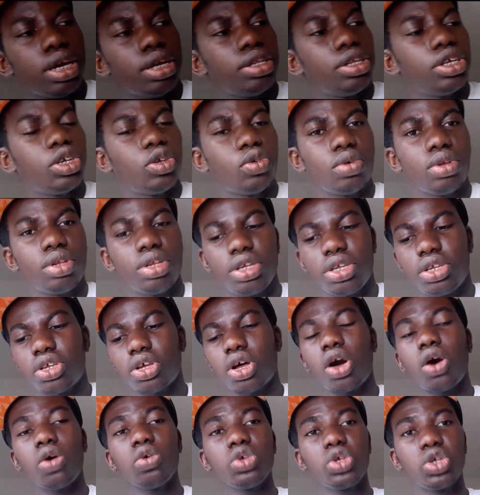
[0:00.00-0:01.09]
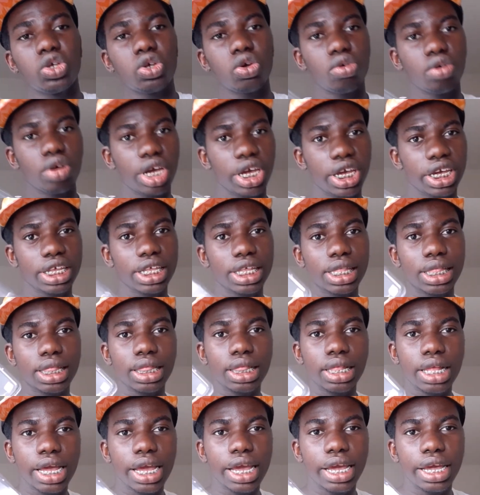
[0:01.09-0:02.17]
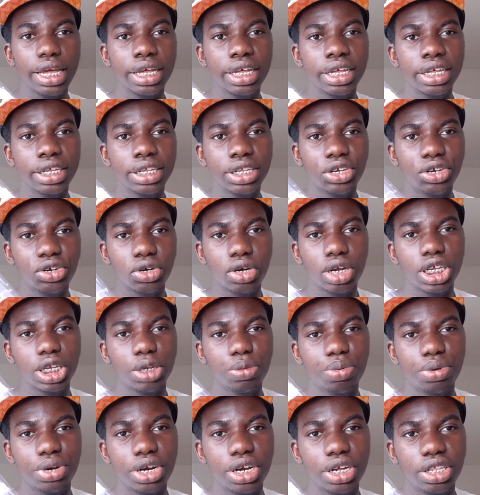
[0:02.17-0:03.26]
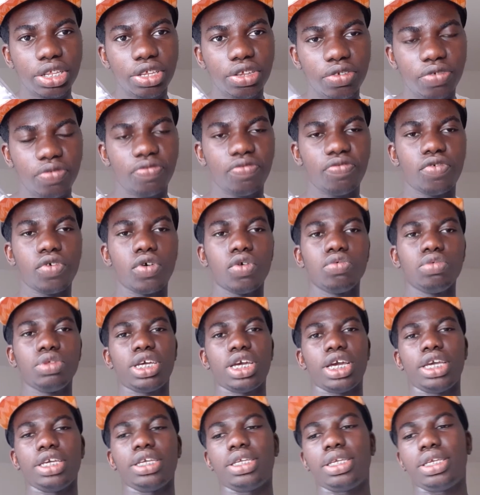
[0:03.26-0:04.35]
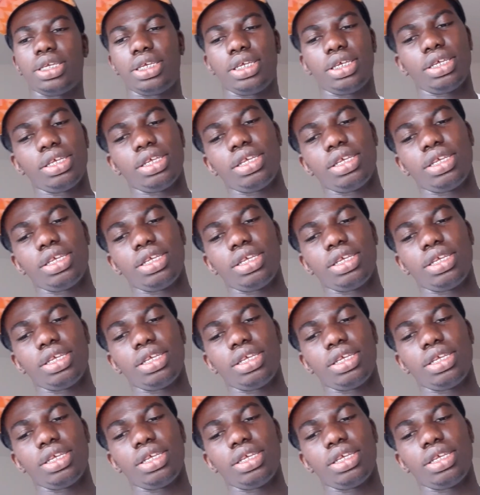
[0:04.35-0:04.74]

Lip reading: this one is also a clear transparent phone case.